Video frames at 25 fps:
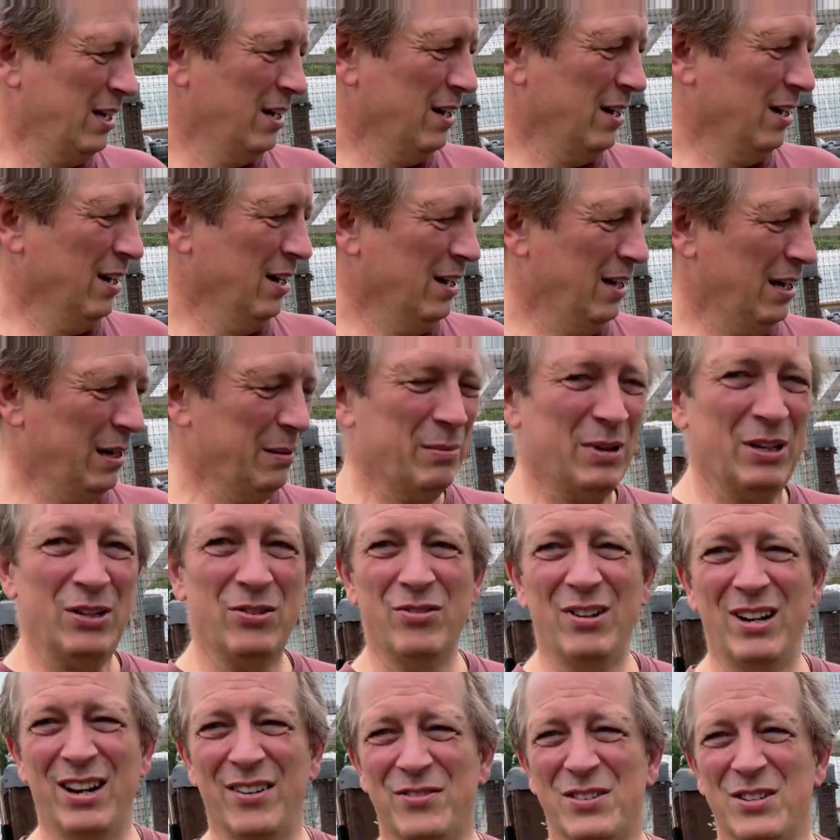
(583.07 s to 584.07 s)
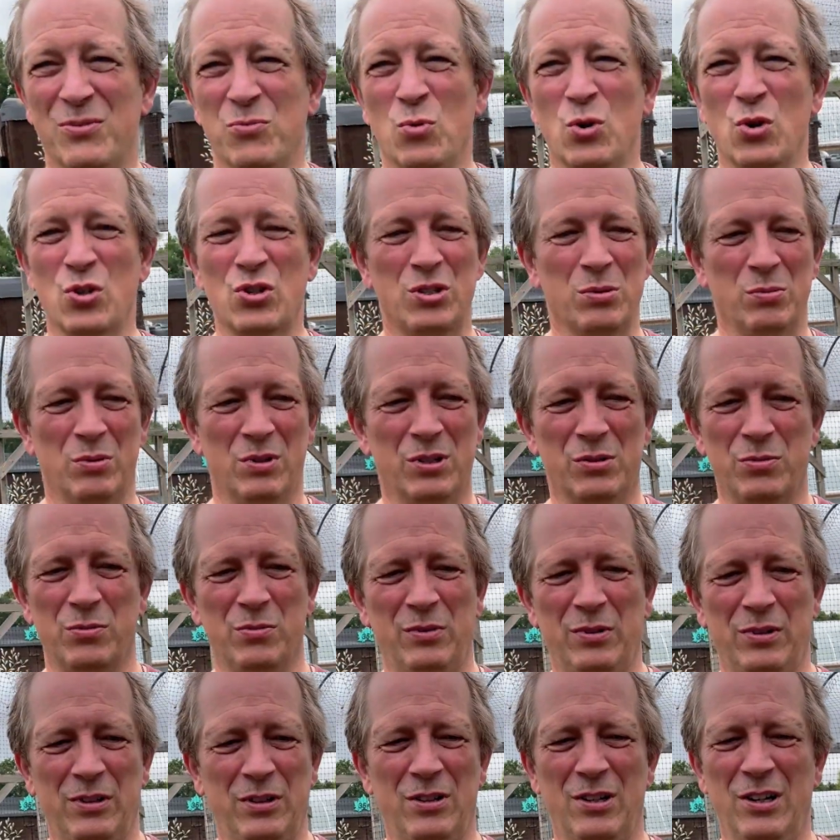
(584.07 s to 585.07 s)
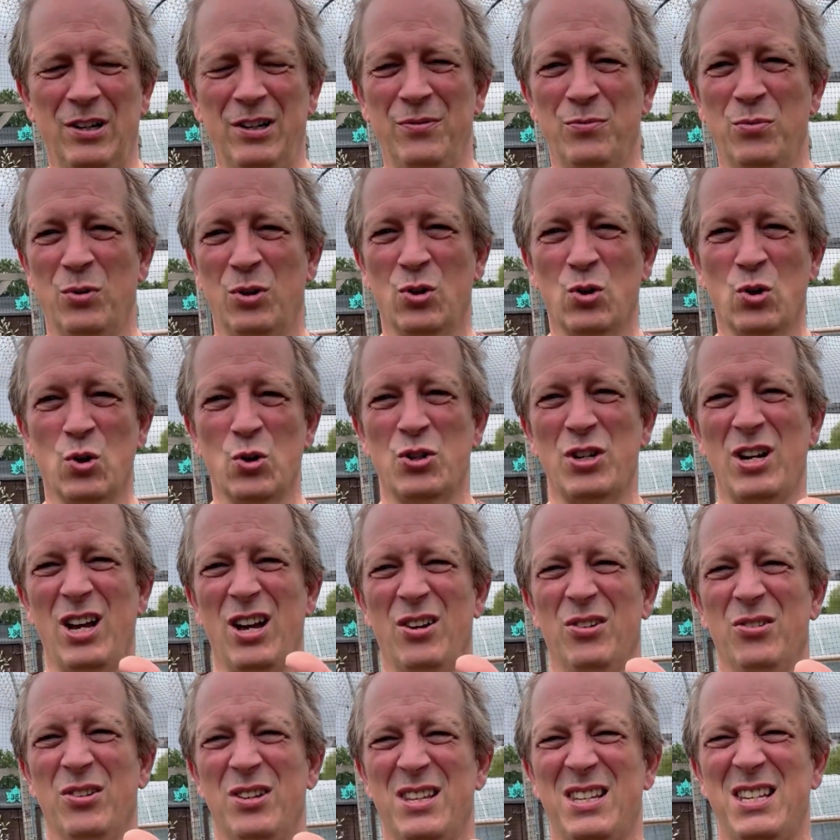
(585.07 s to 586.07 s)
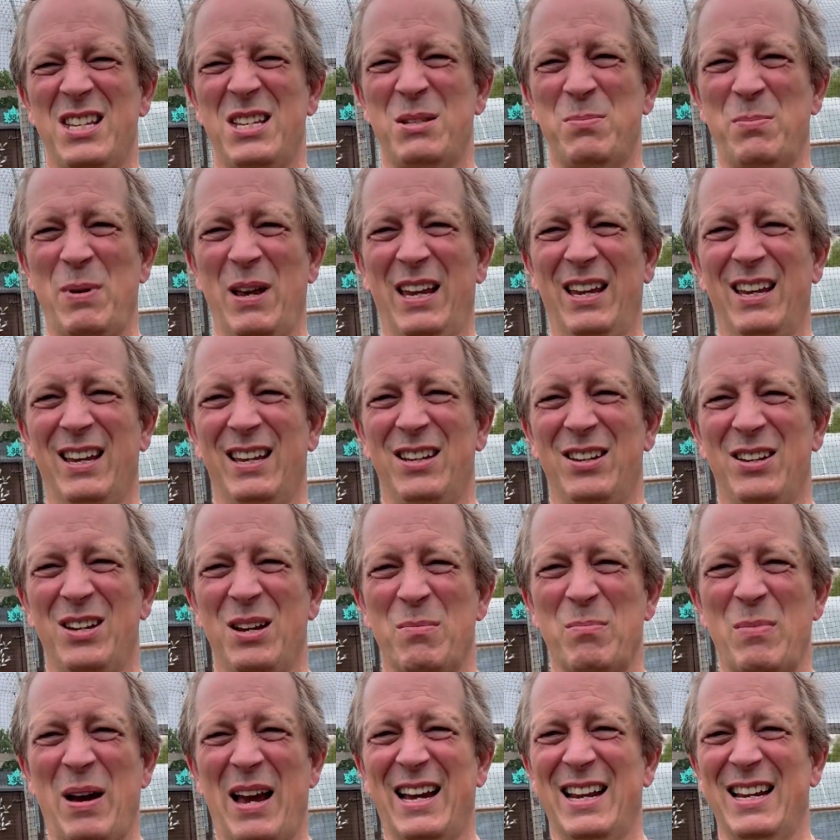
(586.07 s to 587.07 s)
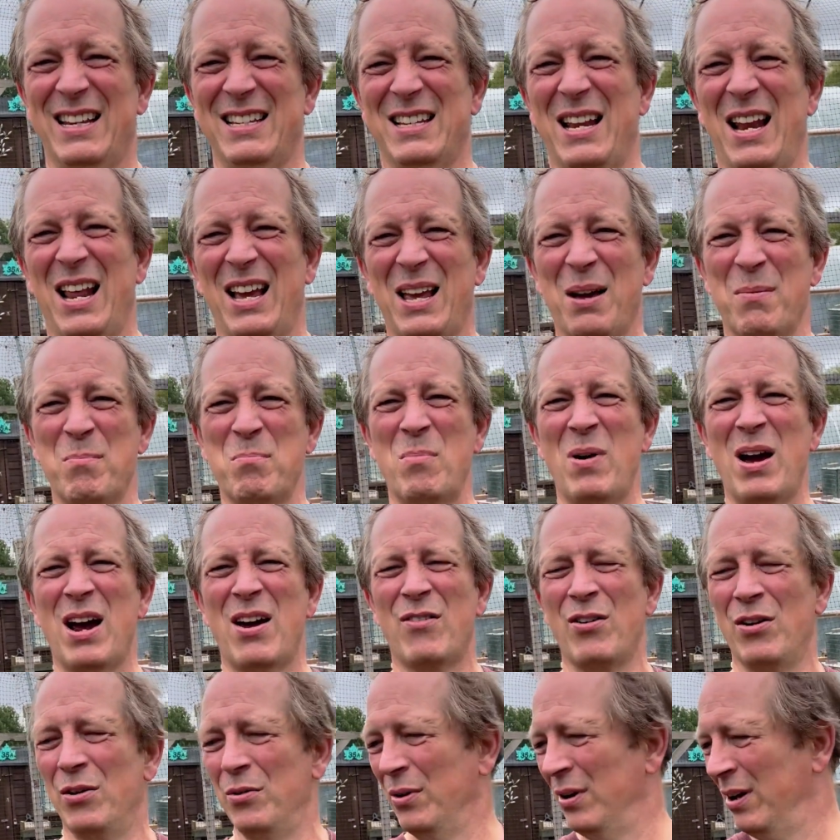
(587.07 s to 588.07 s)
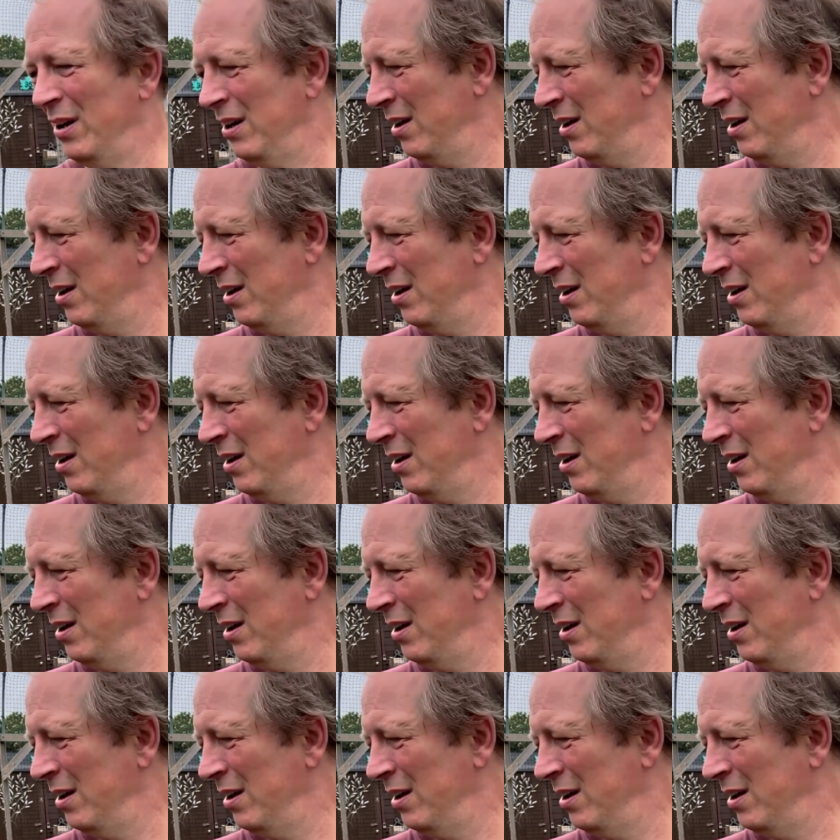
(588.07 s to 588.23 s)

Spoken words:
And you really have to watch them because you leave a courgette on that's this big and you come back and it's like a marrow.